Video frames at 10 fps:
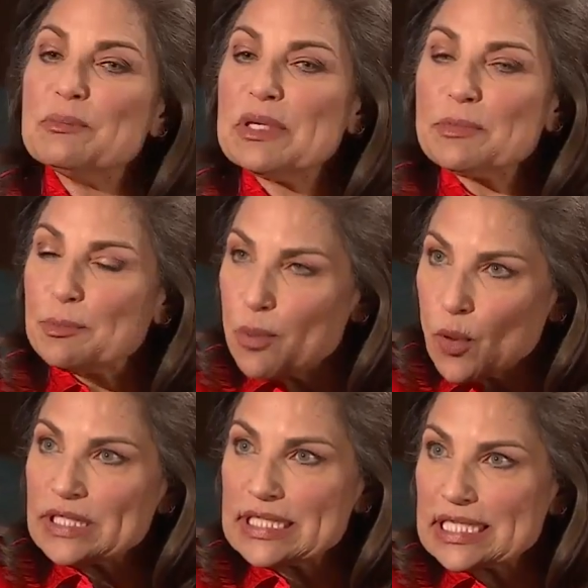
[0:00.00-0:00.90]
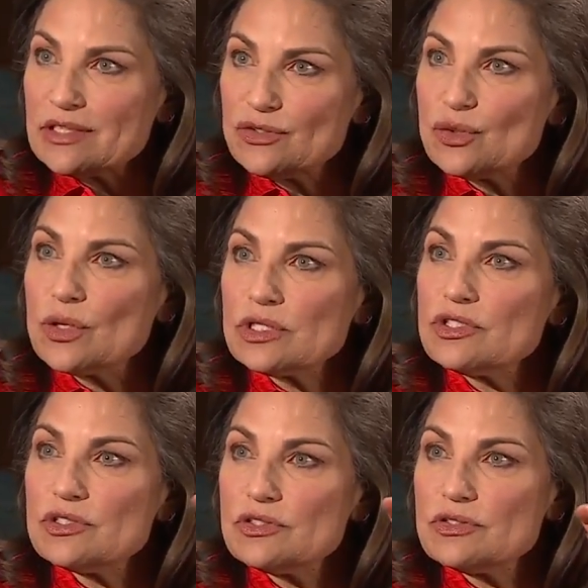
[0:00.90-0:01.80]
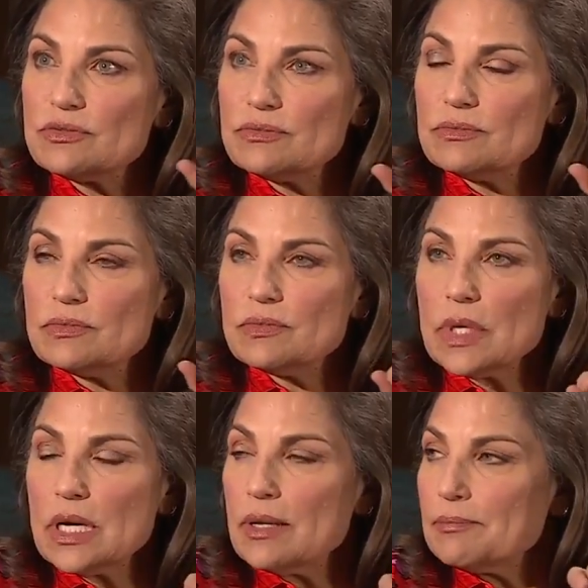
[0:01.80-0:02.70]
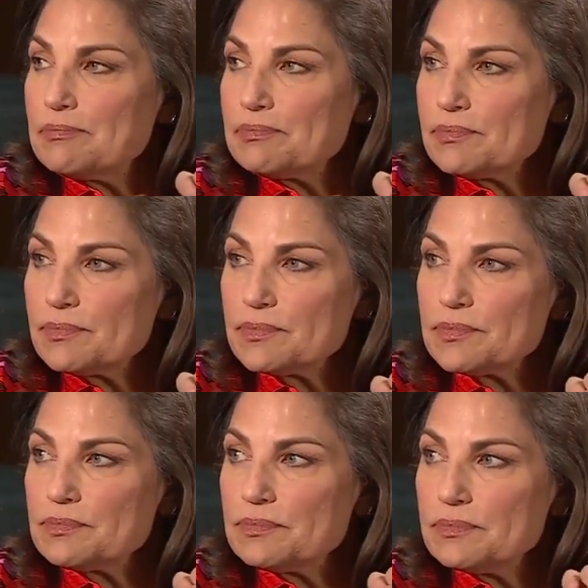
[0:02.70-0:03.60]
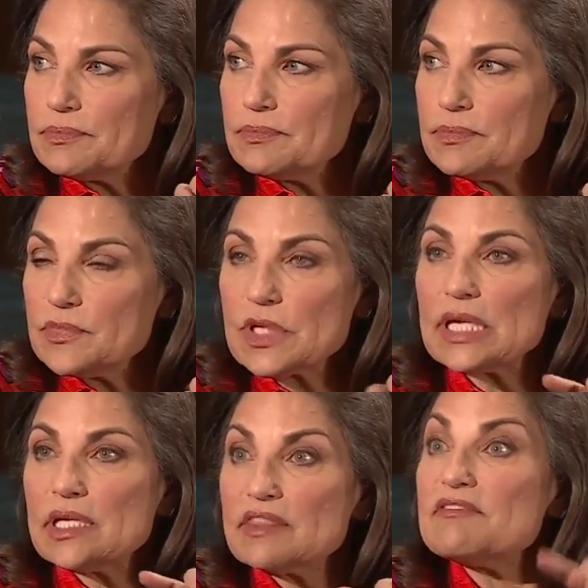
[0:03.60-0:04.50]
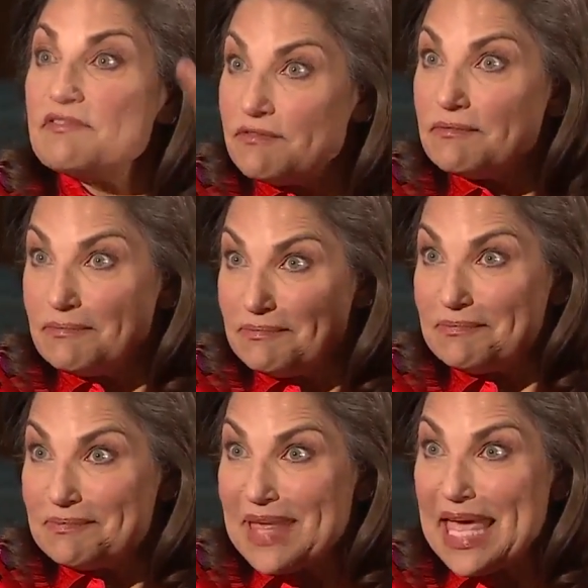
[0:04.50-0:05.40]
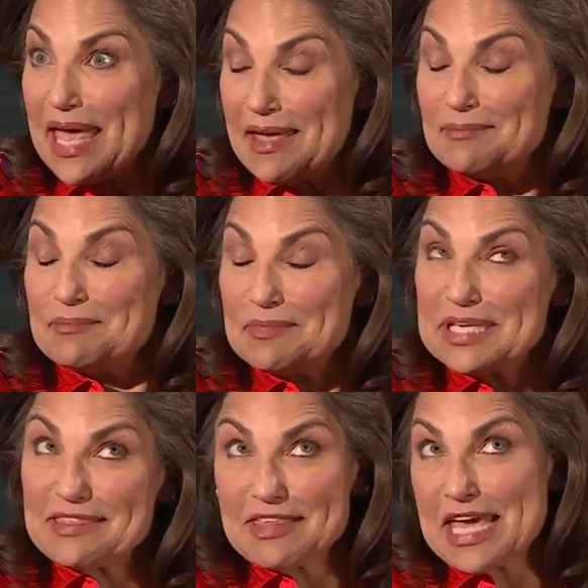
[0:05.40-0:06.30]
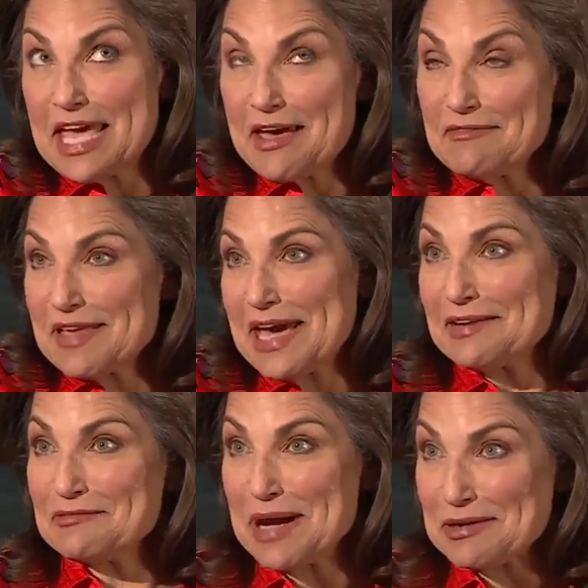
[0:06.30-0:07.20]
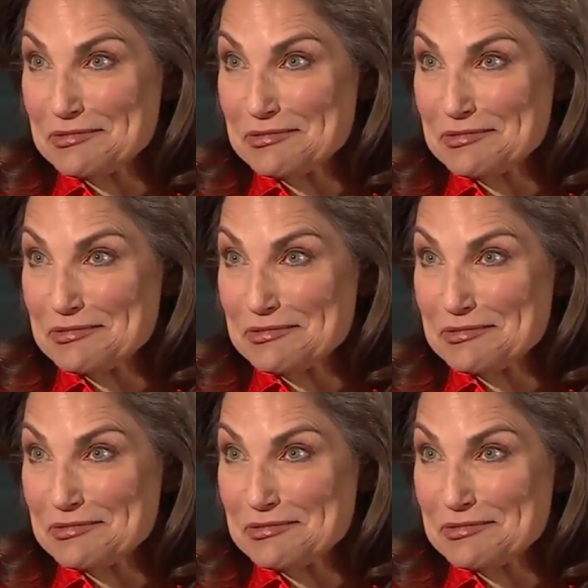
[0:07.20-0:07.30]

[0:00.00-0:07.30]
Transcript: remember pointing at the door and just um, saying, get the, get the F out of my